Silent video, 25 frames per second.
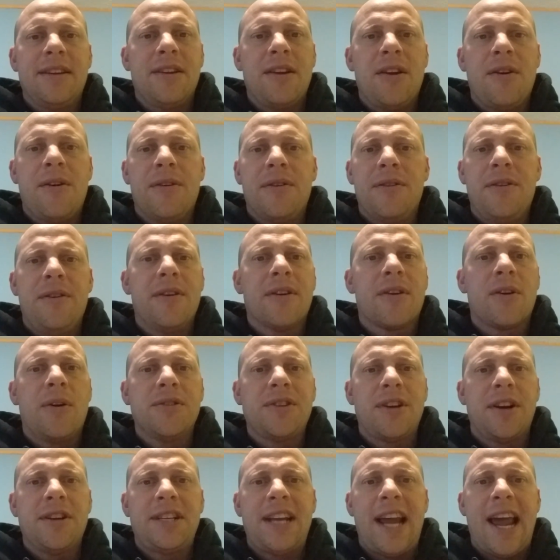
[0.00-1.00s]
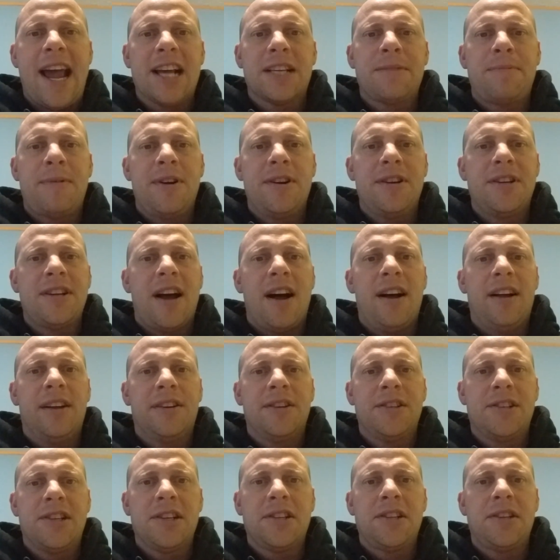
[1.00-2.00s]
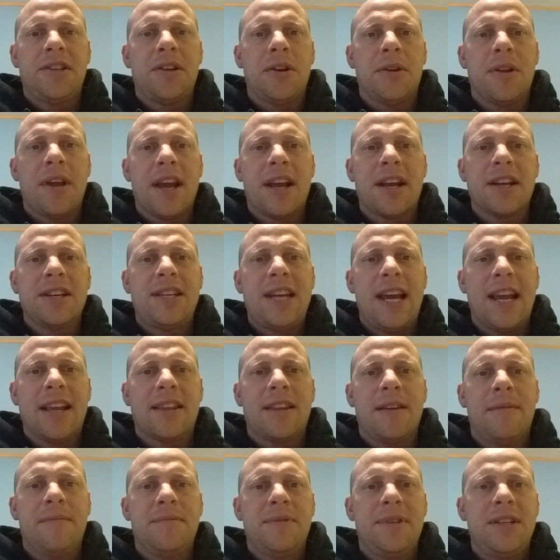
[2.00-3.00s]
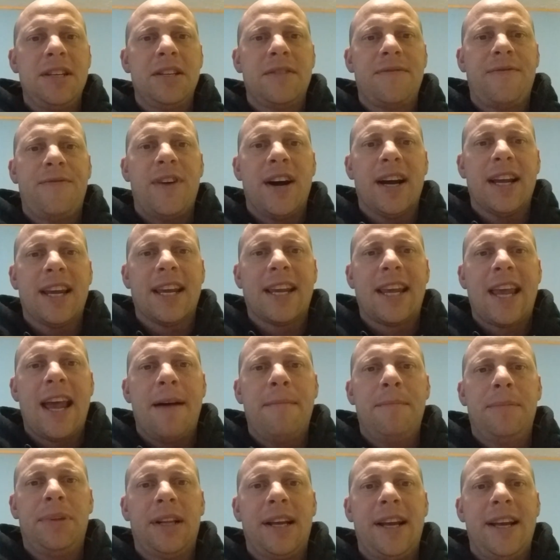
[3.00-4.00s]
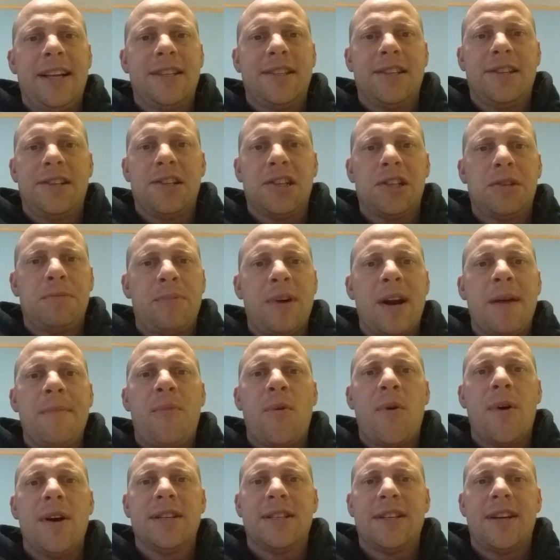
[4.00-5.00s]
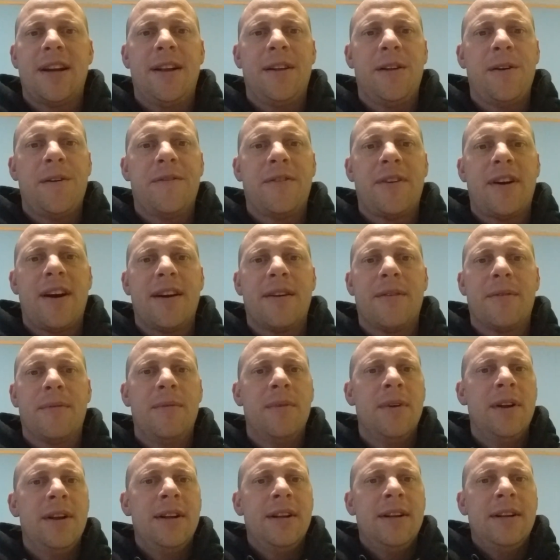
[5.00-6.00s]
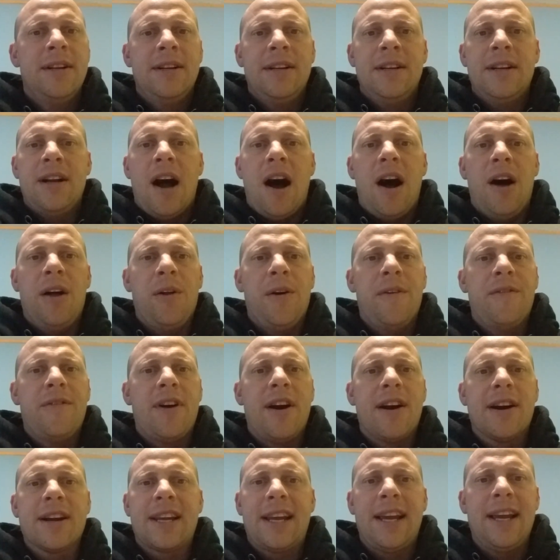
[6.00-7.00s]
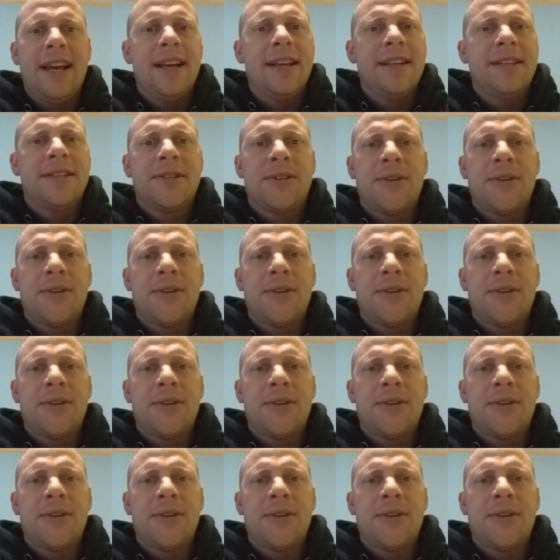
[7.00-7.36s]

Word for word: You know, here goes our taxpayer dollars just so they can take the, these fucking chem planes and just spray poison all over our all over our kids.